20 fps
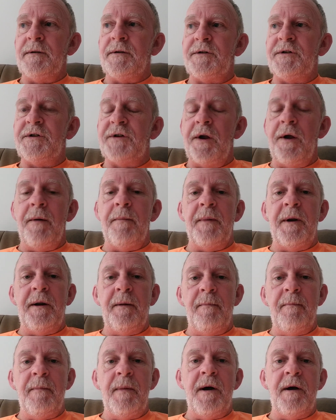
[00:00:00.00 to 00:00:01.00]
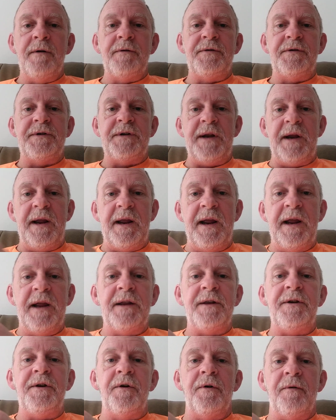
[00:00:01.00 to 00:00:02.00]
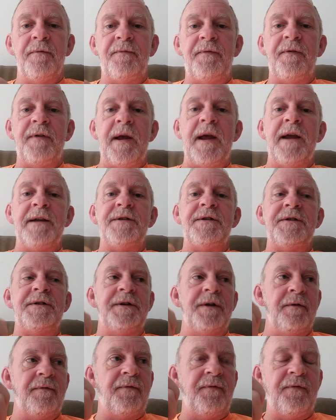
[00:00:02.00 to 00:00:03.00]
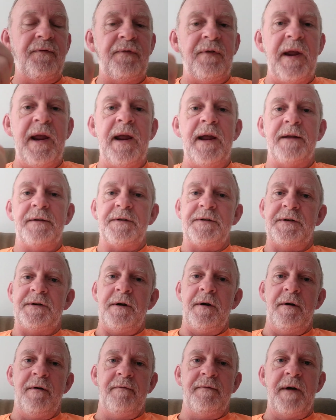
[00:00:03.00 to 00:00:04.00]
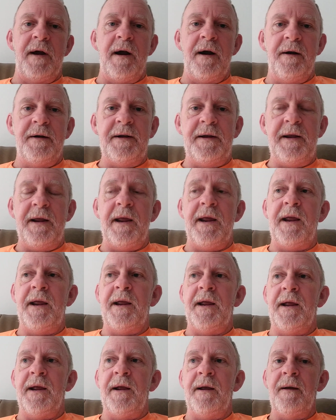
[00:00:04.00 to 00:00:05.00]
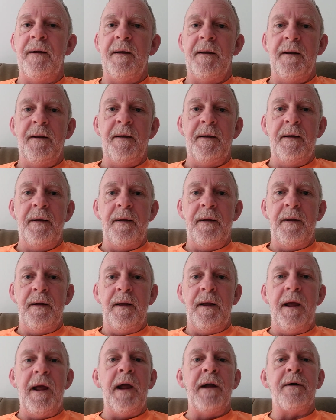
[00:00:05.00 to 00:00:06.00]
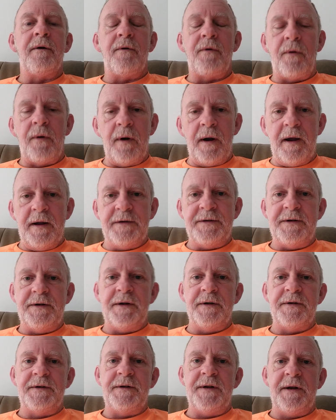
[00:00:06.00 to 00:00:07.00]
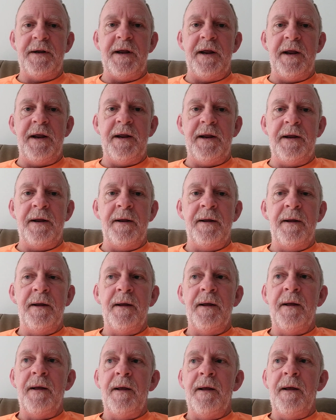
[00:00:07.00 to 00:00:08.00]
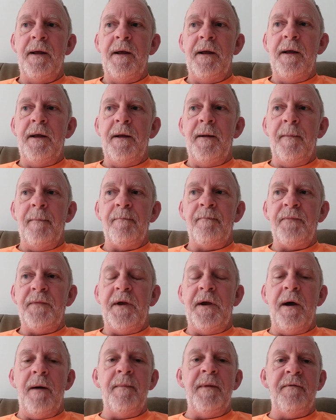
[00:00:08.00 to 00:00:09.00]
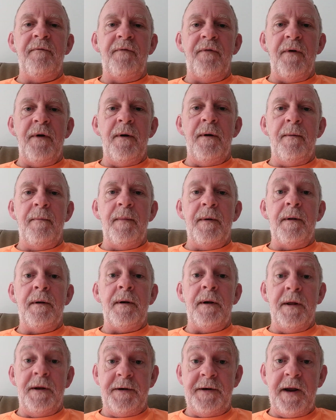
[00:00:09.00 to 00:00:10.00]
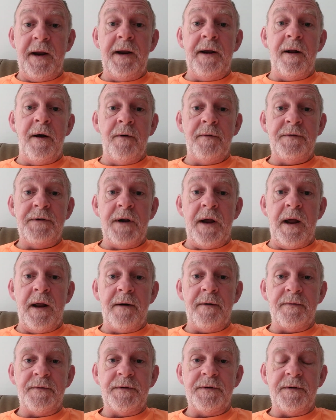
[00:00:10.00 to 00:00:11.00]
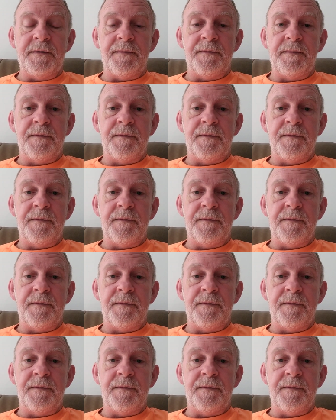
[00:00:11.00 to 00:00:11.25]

some of the most in your face defense of our King, and Christ is the King, coming from Latino channels